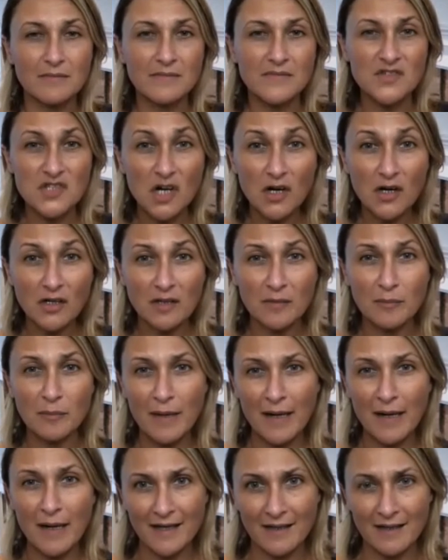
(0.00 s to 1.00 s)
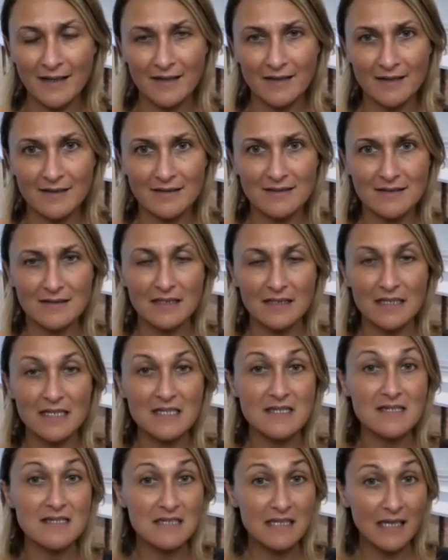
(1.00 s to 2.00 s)
dark blanket
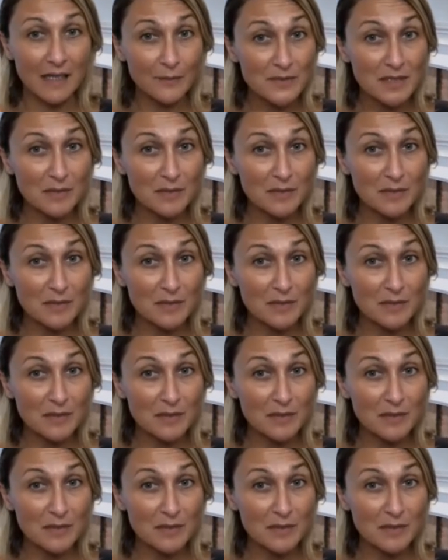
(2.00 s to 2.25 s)
is kept